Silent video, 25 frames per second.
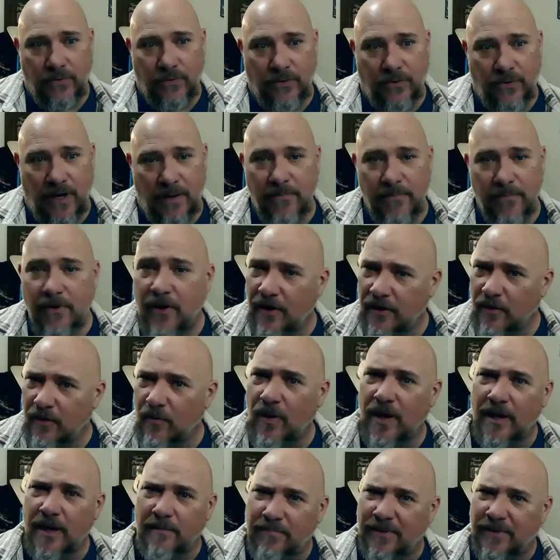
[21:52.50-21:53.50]
I'm going to
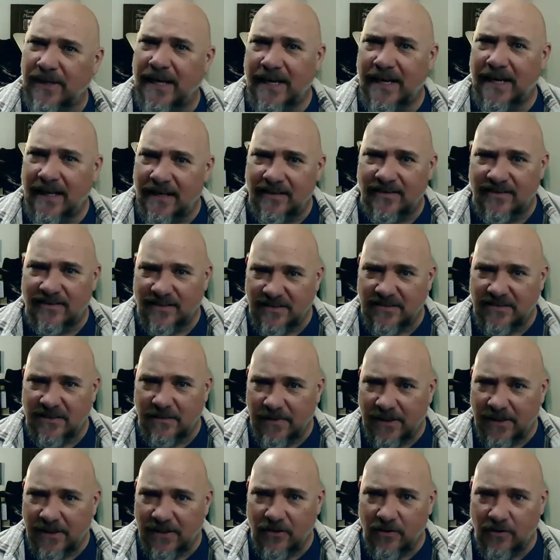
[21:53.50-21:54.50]
want to play in the system
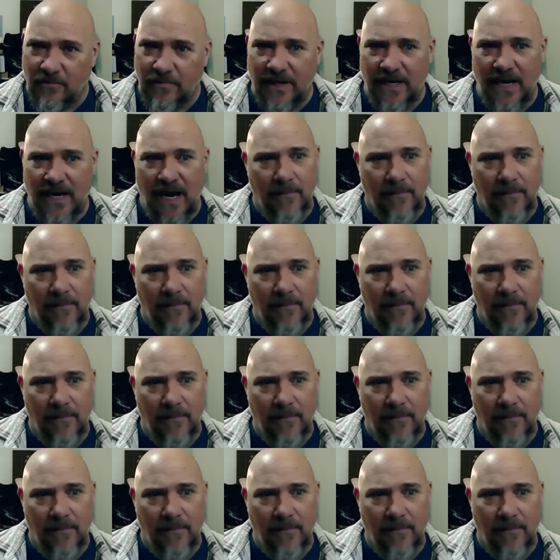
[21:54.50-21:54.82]
a little bit.